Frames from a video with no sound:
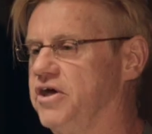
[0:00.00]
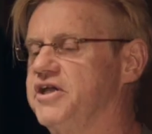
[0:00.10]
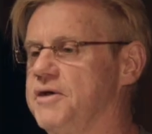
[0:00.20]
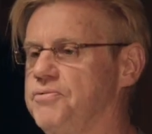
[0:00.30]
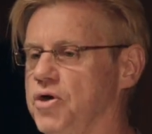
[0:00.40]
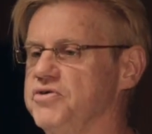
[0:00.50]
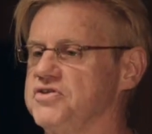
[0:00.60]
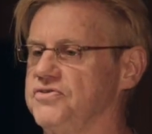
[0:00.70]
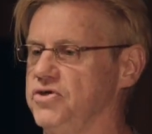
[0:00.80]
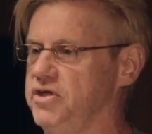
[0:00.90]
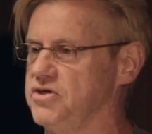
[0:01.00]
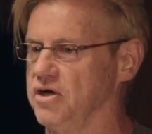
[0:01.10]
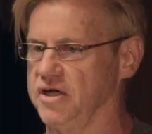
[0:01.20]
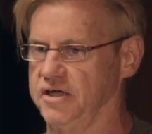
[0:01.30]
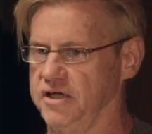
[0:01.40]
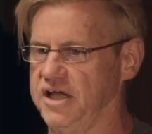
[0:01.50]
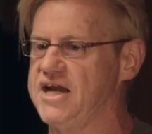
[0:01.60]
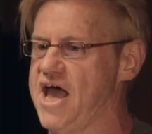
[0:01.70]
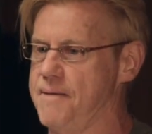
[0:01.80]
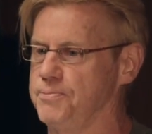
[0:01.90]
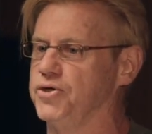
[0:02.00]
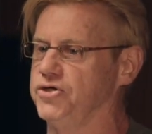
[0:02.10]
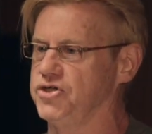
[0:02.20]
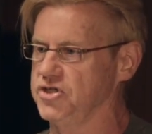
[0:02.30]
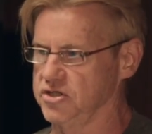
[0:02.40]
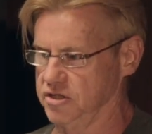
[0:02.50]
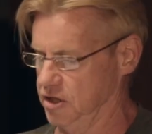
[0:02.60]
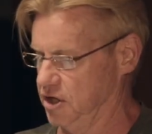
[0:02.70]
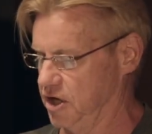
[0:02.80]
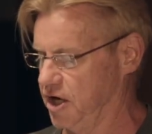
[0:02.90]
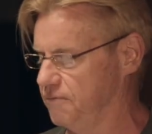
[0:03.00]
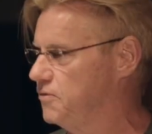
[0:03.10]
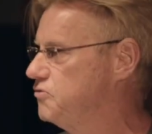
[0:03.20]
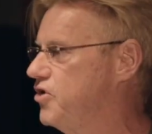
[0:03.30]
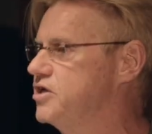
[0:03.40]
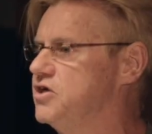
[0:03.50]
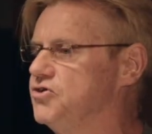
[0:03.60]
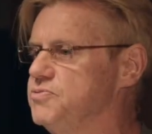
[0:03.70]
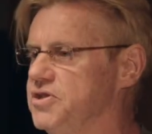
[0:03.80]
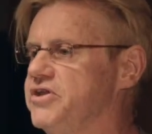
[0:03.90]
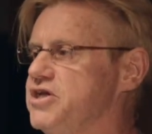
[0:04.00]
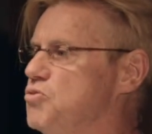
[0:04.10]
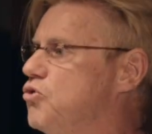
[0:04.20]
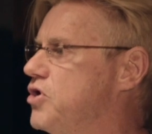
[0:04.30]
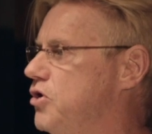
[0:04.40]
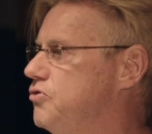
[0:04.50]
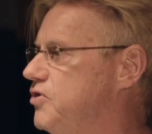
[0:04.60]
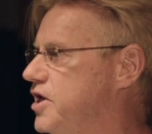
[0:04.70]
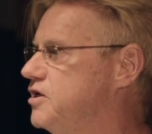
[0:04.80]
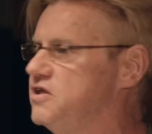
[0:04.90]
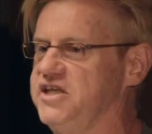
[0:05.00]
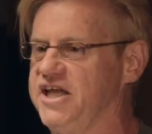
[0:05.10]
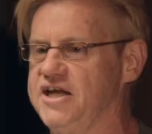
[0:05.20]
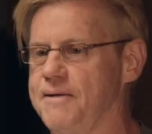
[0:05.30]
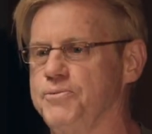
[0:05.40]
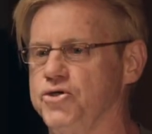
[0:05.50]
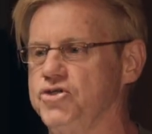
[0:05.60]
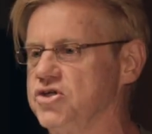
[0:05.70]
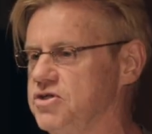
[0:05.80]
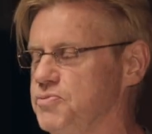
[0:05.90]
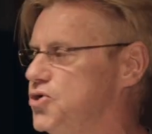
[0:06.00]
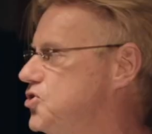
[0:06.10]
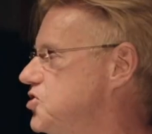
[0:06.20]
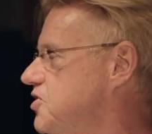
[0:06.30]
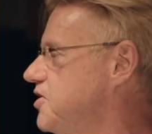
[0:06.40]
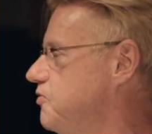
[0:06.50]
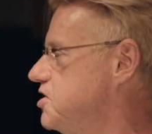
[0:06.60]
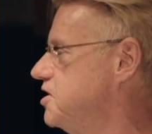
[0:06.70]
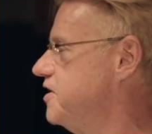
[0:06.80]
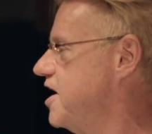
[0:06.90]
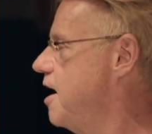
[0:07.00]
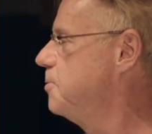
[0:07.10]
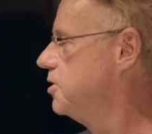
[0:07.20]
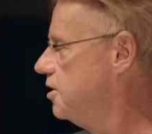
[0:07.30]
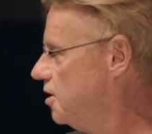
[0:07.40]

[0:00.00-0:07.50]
FindrCat Pro is the $30 in-app purchase. Greg tells me that there's more code related to the in-app purchase than there is in the app.